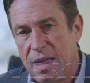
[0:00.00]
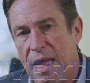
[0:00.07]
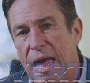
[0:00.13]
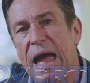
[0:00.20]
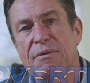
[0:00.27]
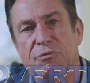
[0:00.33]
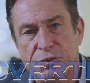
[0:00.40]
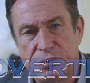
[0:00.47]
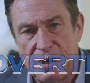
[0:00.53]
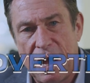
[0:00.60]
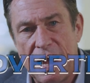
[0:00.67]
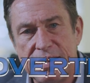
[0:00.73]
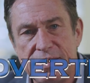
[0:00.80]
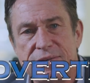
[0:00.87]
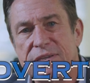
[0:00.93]

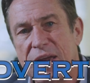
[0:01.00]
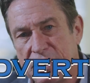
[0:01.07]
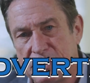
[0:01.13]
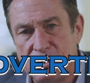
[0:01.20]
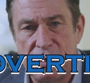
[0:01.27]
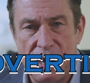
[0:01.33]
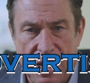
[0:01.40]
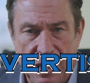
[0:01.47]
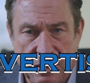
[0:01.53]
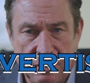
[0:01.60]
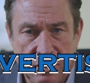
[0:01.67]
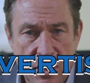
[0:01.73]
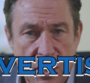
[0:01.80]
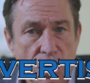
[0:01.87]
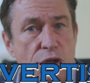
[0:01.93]
Advertise Section 8.
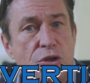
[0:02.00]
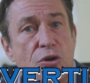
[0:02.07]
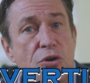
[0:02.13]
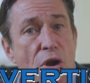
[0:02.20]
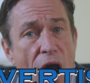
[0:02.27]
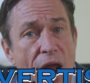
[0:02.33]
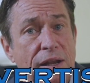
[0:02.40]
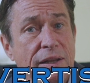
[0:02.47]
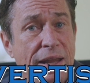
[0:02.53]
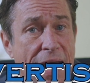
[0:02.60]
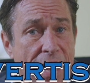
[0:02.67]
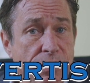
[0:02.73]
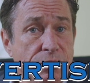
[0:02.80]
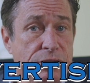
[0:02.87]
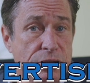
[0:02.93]
You're not
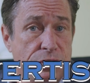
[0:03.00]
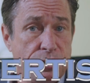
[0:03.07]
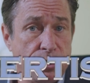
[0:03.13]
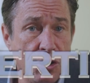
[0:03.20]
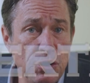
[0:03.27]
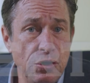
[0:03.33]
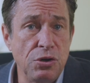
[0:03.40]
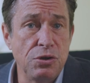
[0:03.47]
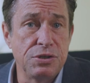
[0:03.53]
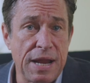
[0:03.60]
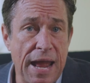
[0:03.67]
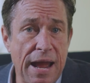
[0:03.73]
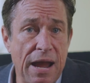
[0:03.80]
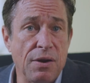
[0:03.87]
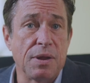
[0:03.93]
allowed to turn
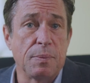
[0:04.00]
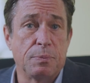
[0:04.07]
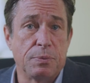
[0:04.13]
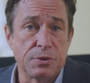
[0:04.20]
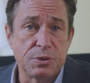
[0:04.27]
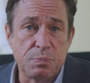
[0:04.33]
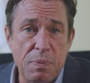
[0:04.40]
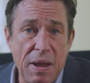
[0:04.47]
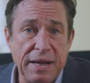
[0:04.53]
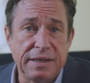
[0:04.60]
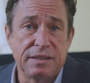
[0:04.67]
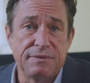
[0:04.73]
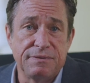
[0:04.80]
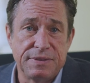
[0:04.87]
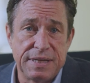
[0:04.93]
down a
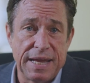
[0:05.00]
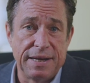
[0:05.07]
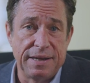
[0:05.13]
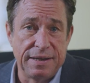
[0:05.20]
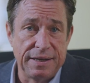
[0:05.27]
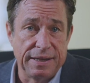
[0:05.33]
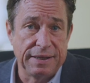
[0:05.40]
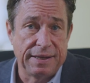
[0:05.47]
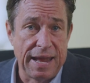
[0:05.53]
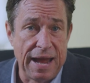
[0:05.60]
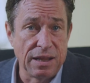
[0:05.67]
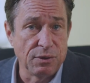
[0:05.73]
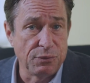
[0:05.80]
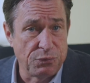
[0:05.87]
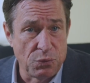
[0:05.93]
prospective tenant in
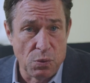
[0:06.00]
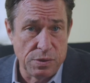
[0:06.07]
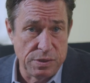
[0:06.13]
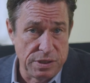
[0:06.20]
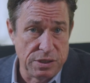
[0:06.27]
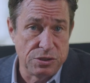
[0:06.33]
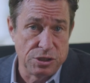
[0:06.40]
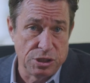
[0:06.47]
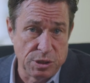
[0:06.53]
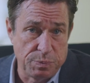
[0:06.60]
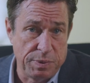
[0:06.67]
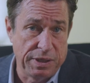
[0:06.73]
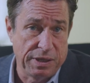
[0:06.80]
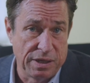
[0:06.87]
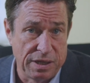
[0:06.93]
California just
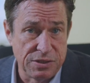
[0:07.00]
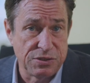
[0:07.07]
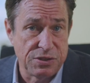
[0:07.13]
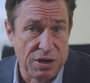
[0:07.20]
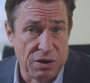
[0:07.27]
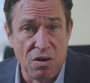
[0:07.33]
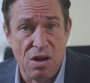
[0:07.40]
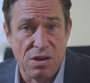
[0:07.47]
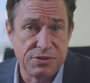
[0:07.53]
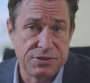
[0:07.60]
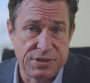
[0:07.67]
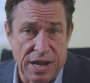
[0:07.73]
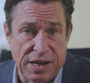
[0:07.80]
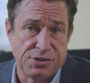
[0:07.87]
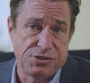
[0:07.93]
because they're on
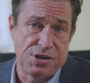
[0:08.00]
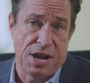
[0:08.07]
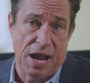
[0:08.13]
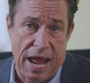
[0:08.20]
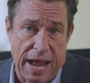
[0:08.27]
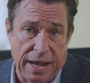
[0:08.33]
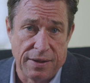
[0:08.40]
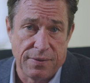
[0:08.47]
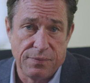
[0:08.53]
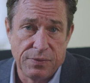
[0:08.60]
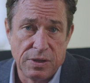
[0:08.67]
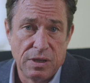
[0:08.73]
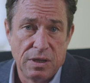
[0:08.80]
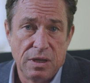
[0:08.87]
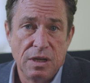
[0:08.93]
Section 8.
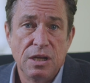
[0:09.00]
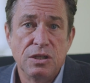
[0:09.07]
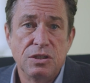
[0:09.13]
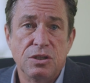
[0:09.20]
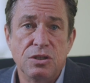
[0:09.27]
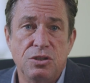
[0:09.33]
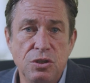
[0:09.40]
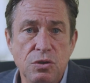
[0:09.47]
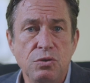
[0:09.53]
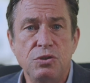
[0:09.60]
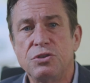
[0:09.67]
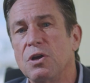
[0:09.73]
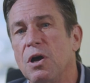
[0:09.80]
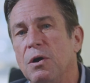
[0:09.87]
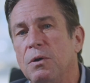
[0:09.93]
To do
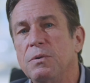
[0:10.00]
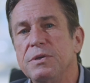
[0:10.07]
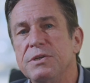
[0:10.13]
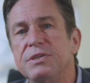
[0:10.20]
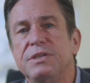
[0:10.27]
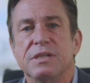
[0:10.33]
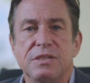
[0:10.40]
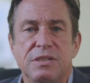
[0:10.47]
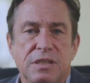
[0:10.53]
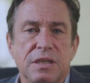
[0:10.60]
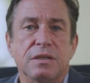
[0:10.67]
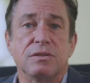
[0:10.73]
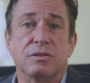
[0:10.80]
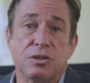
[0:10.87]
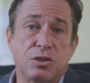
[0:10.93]
so is
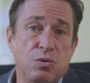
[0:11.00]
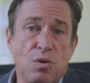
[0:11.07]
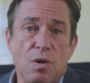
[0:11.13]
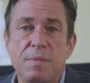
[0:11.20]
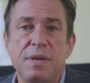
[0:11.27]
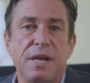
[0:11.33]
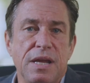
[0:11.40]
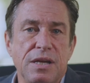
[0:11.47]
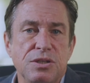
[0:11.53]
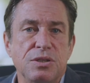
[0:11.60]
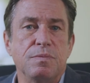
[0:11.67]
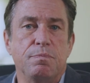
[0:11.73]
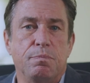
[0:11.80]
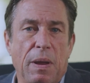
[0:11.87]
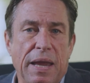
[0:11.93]
considered
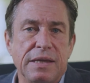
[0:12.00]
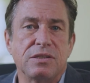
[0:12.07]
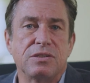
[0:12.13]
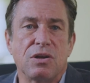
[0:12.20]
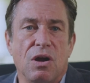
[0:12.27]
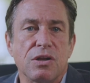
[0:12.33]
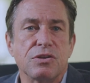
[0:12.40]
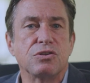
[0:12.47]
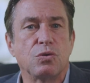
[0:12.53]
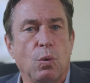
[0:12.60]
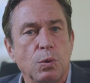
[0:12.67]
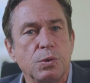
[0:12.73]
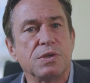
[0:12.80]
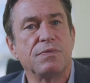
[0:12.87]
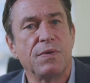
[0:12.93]
discrimination based on
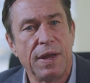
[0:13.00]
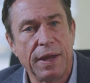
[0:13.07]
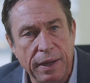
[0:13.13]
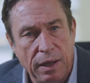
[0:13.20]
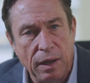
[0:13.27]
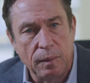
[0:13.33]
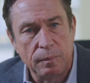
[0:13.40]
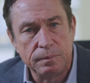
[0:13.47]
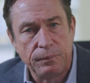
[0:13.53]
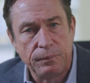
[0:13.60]
source of income.